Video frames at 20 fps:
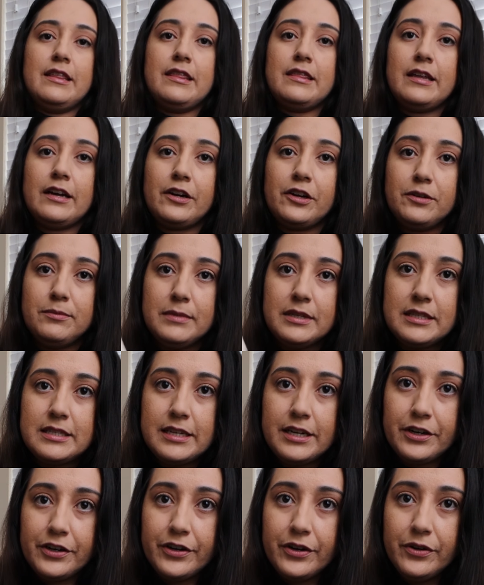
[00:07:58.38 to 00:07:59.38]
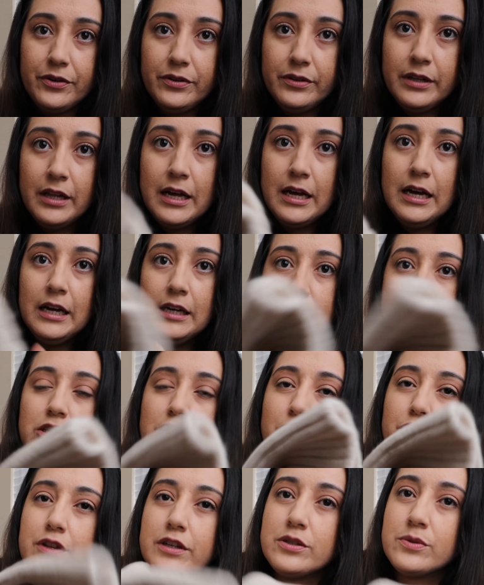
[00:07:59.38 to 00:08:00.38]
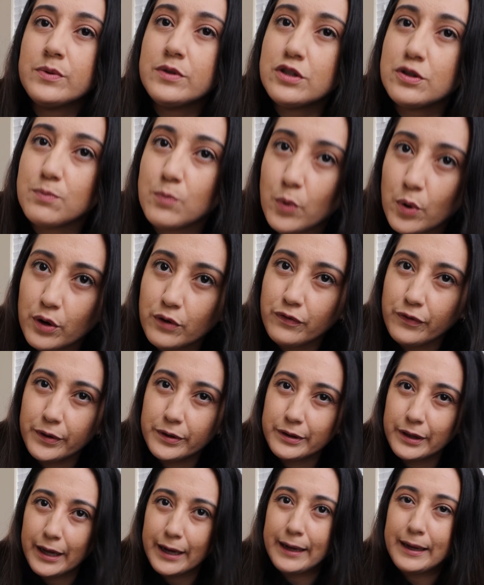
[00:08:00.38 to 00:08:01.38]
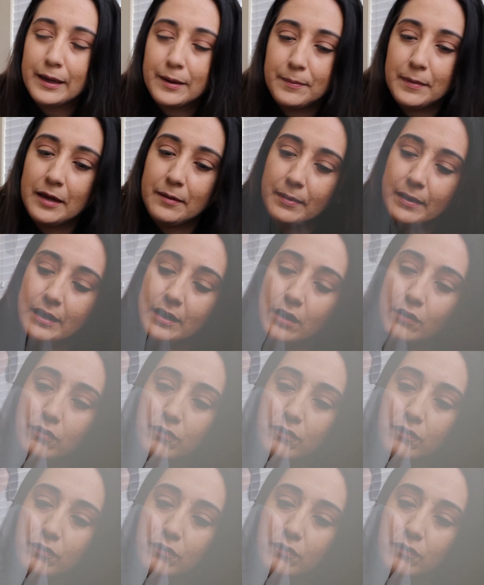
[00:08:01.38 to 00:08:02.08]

thicker material, so this one's more for like maybe a